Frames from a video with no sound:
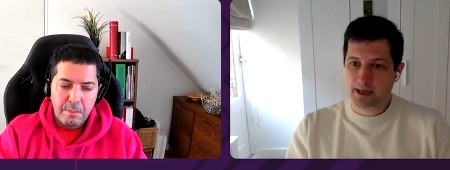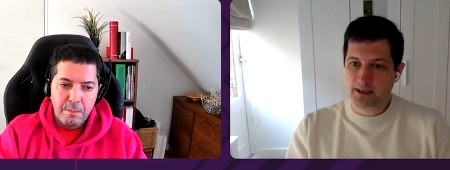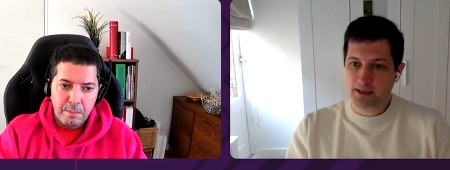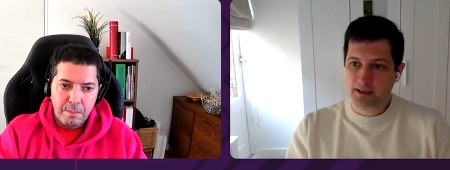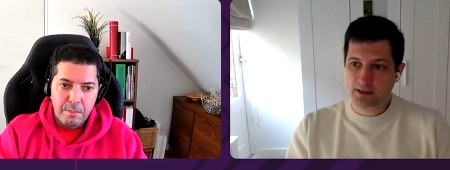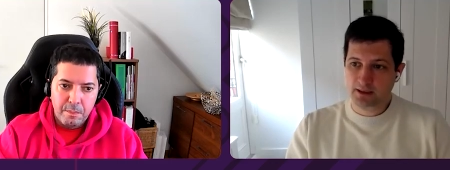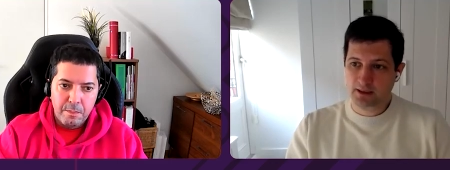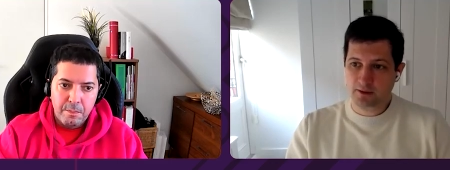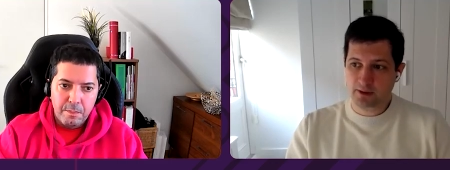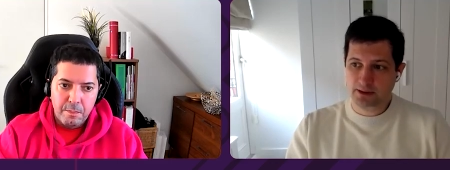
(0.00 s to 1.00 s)
Speaker 1: but i think that
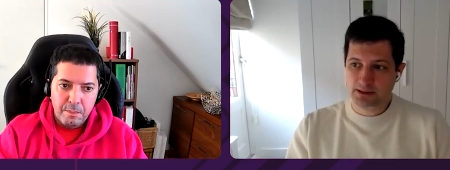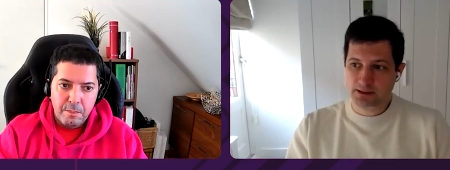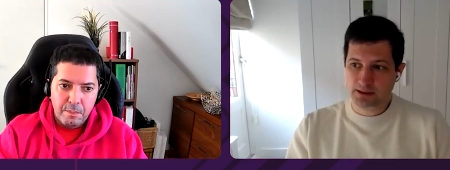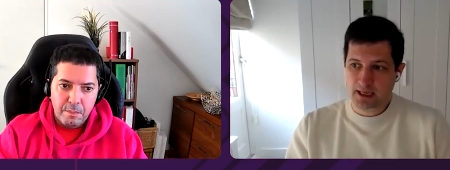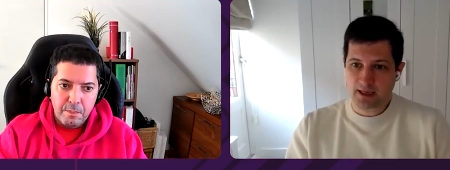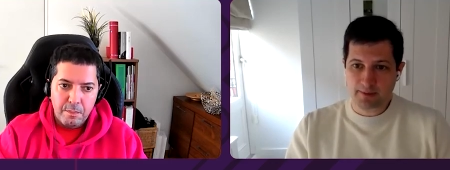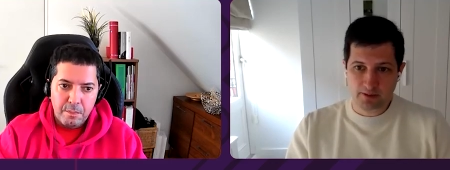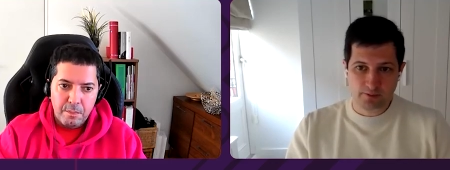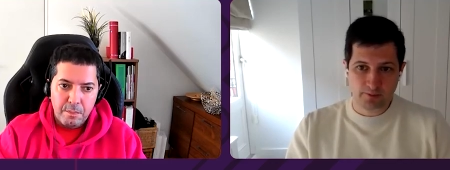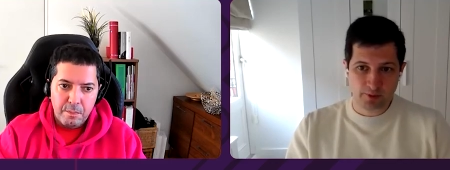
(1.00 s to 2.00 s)
you know as
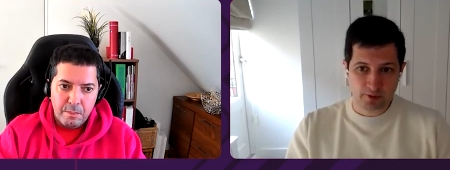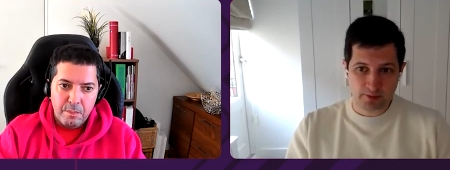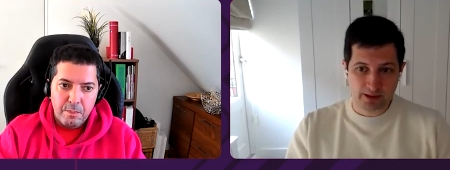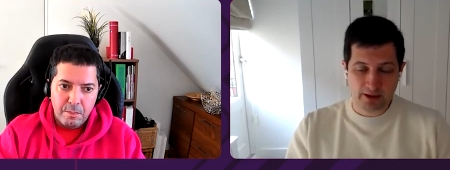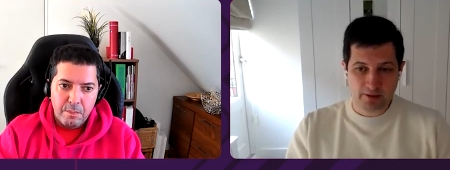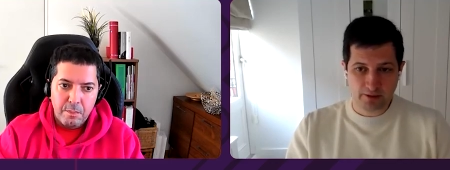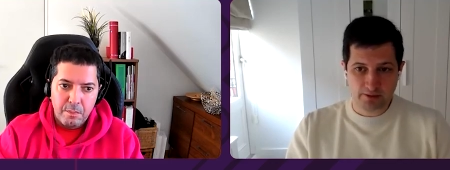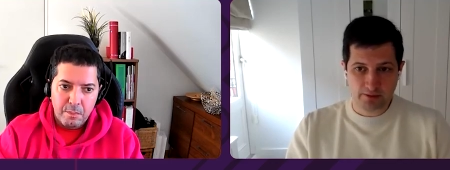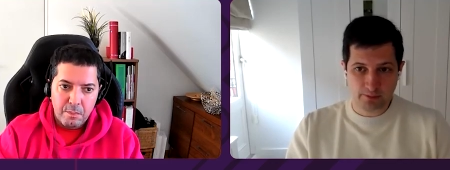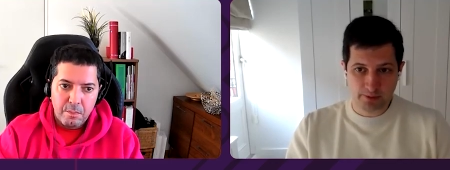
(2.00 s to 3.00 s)
anybody will probably tell
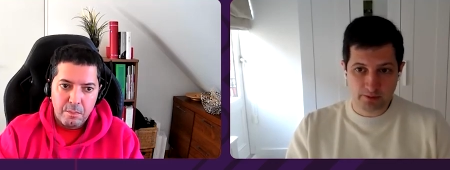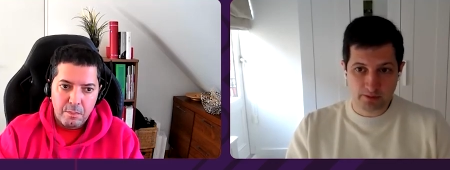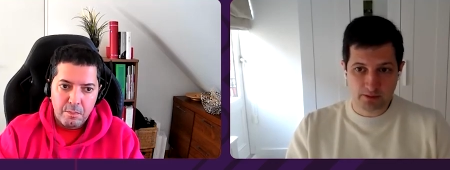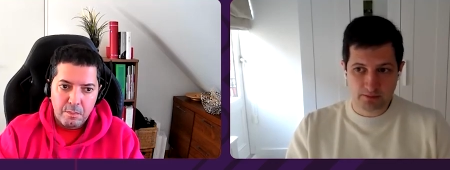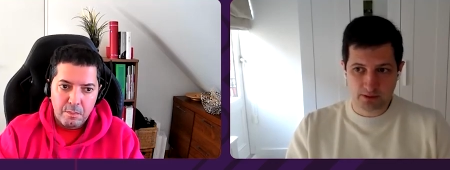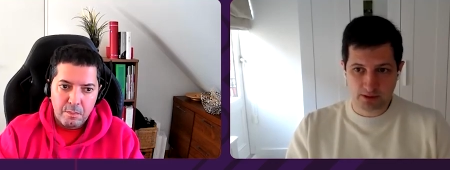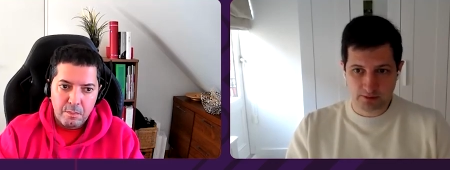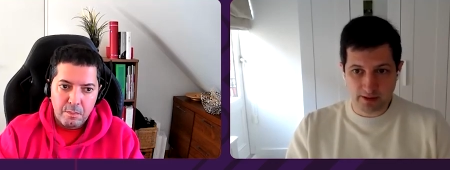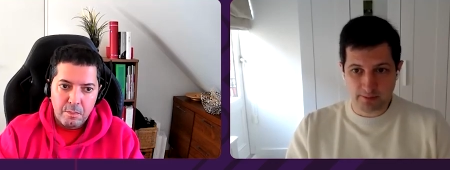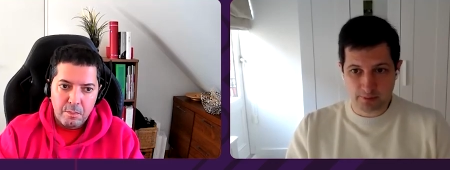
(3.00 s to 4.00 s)
you to build a,
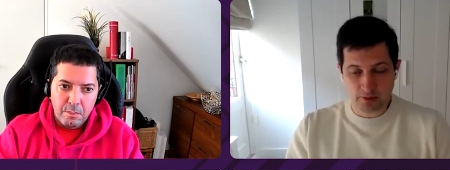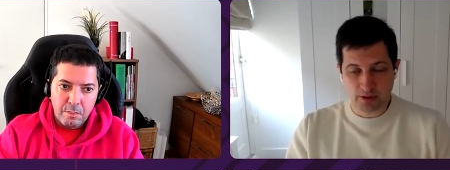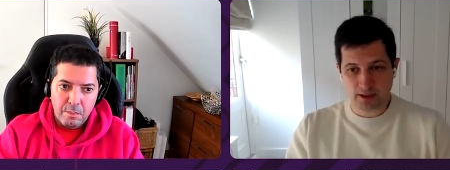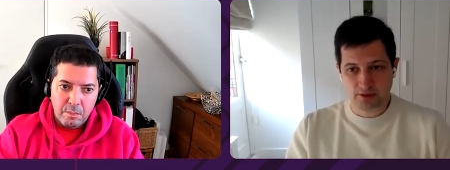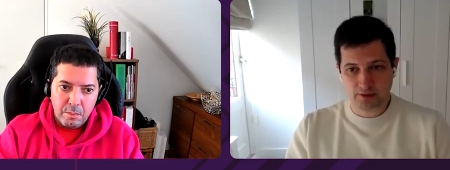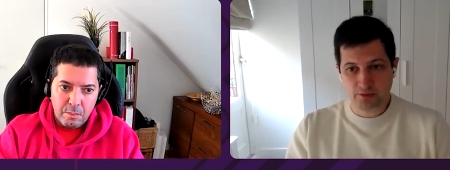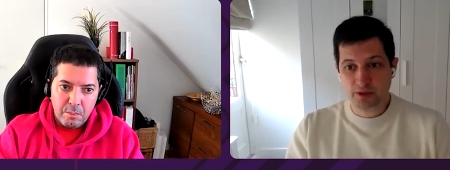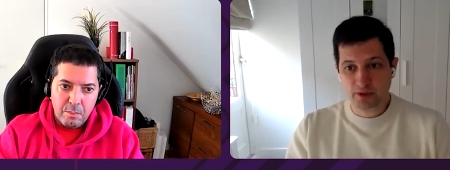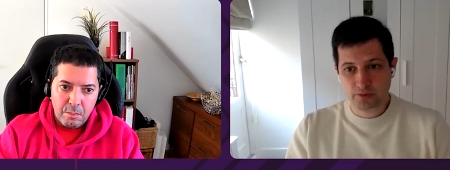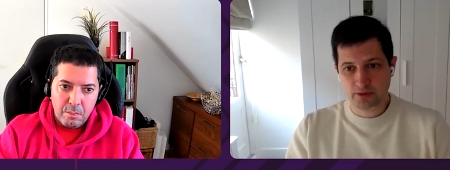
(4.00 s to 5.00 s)
a great product you
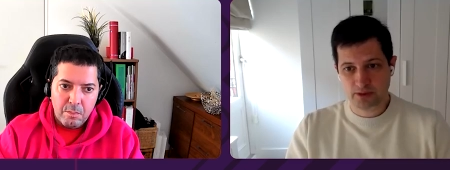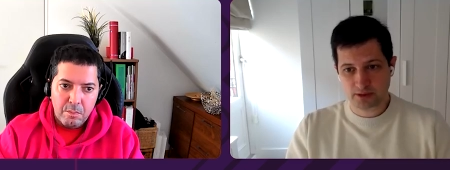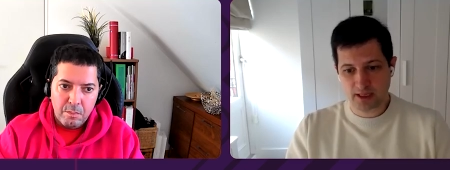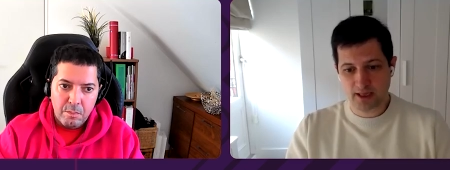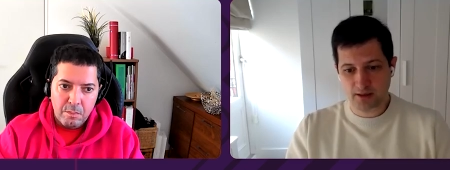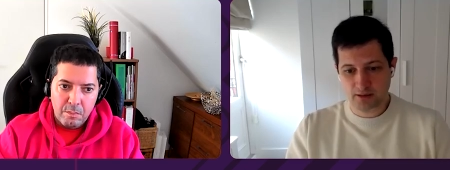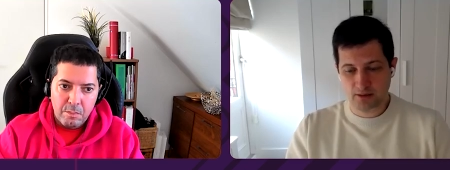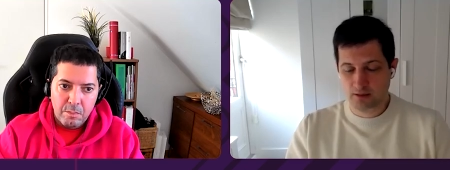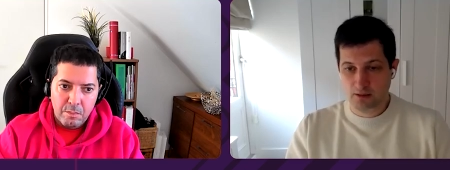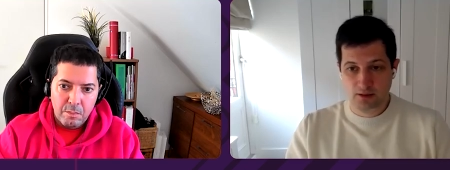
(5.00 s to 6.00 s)
do need to
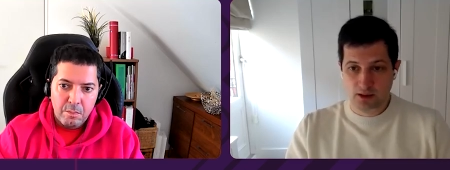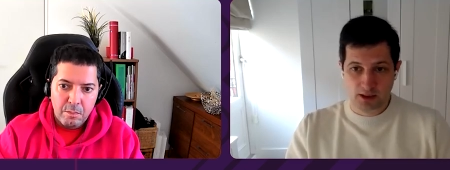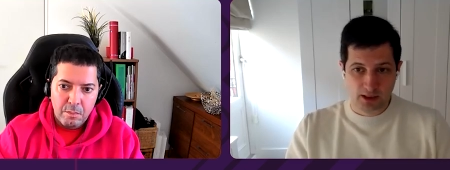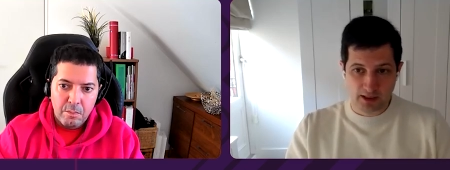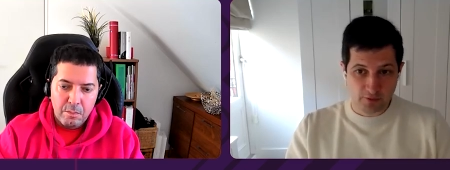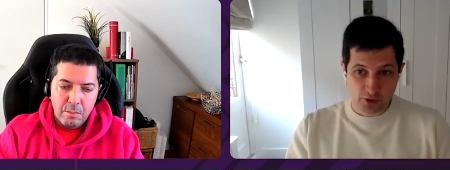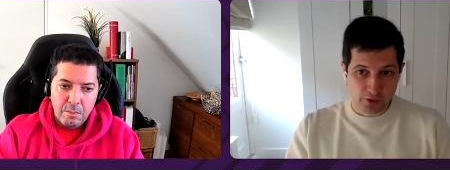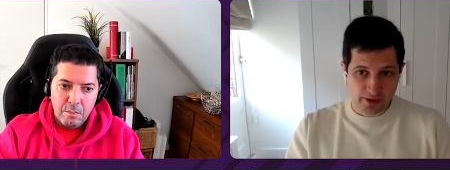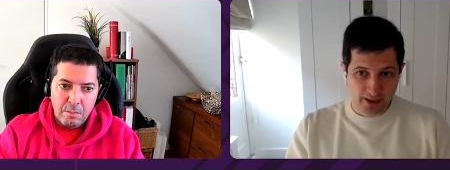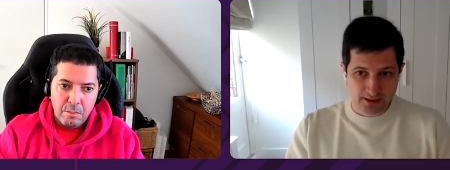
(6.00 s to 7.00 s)
understand have
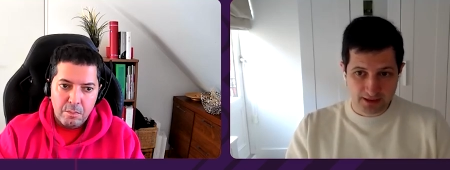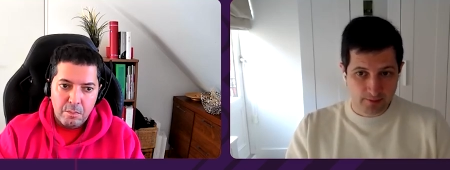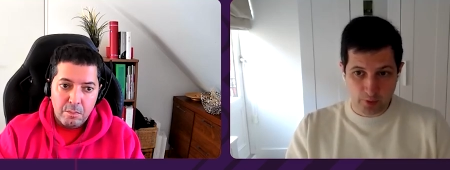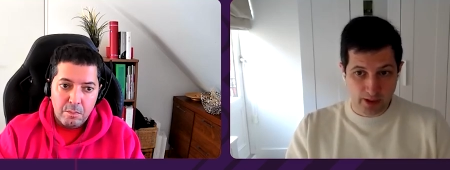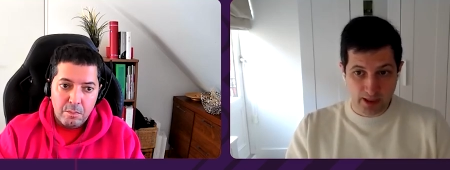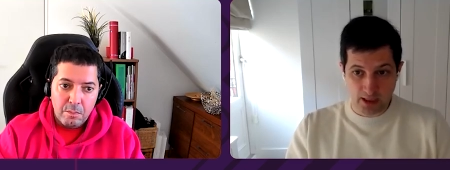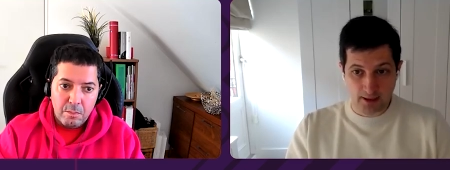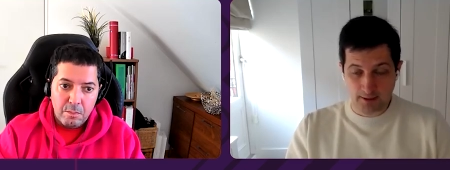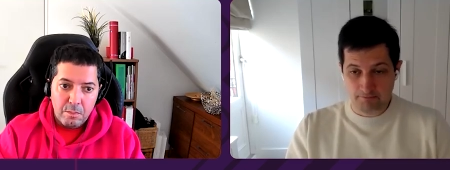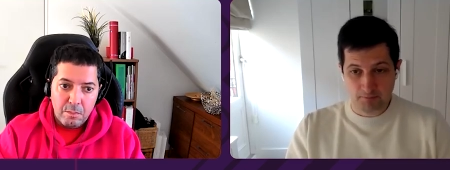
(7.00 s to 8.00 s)
you created somewhere
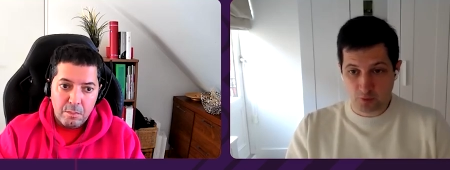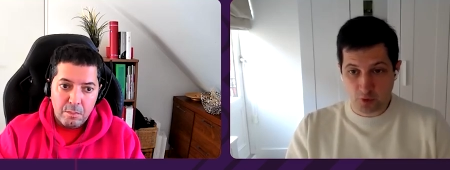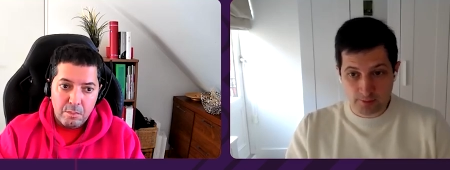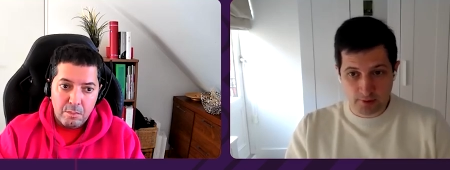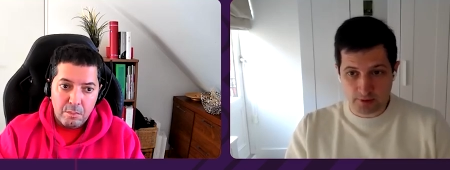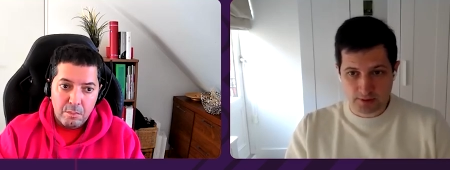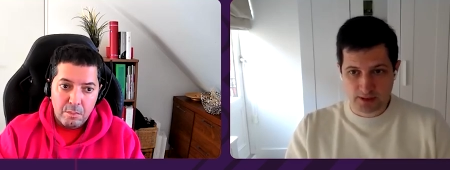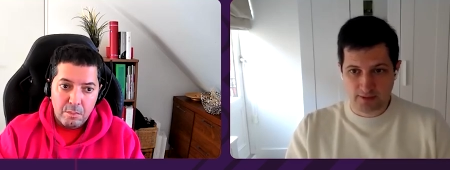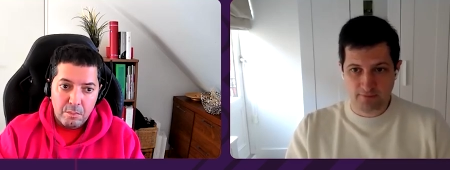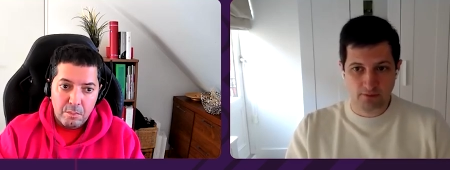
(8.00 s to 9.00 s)
any
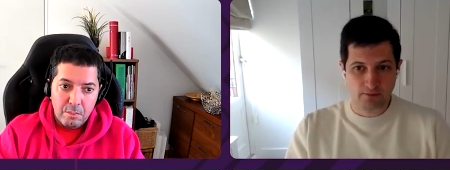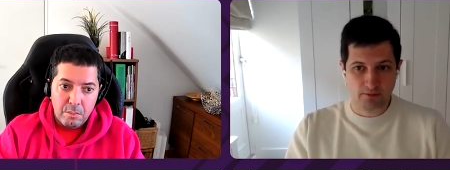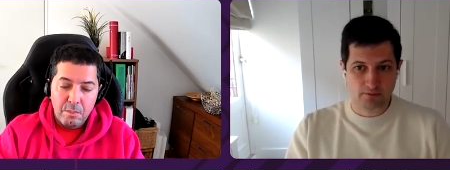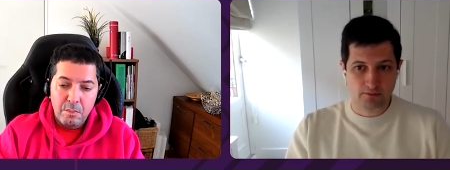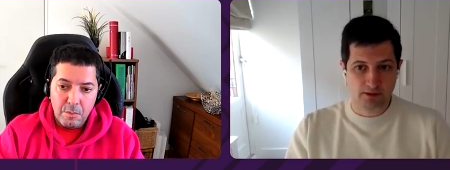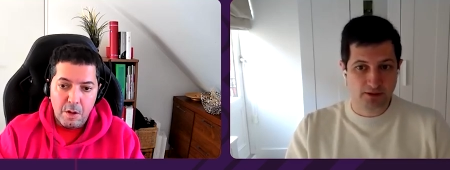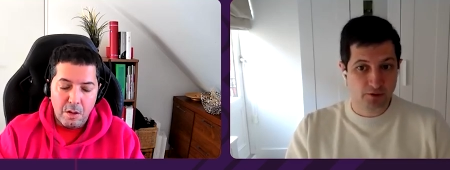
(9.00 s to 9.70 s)
roadblocks have you yeah.